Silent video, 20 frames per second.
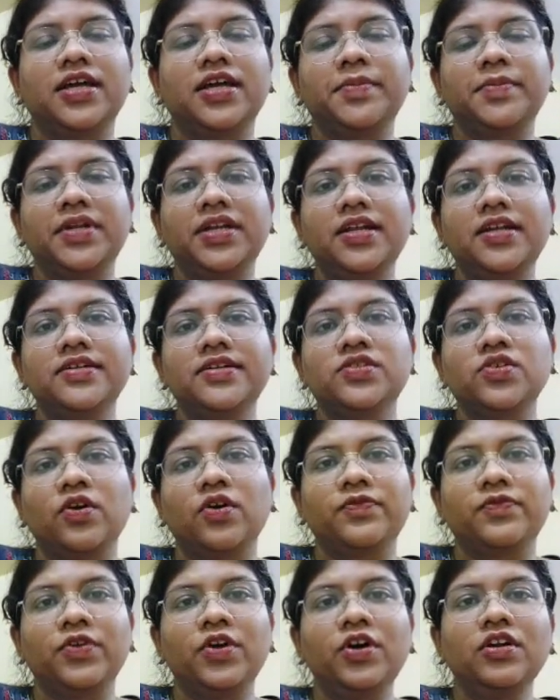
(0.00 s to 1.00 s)
remnants
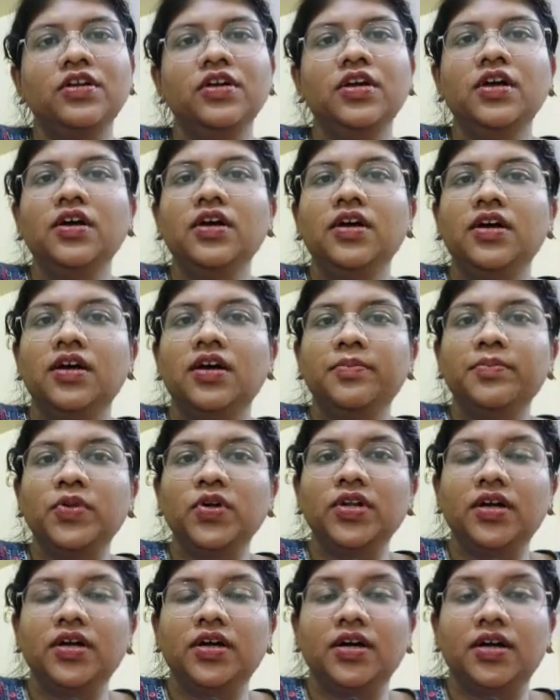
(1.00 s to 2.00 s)
of your
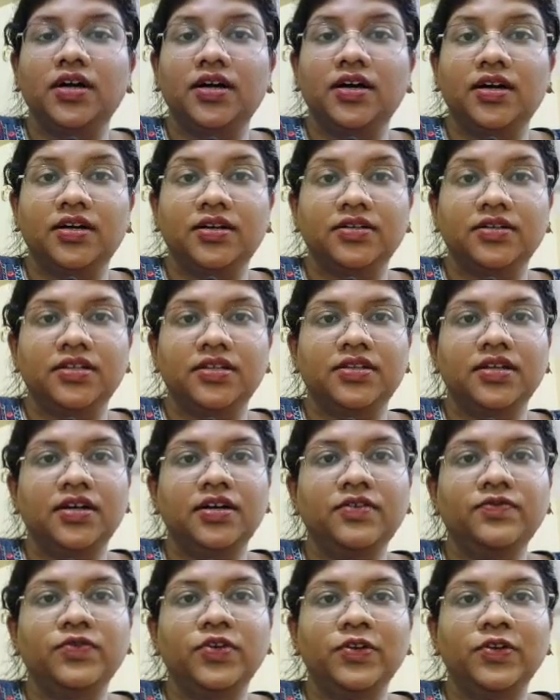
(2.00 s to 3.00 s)
the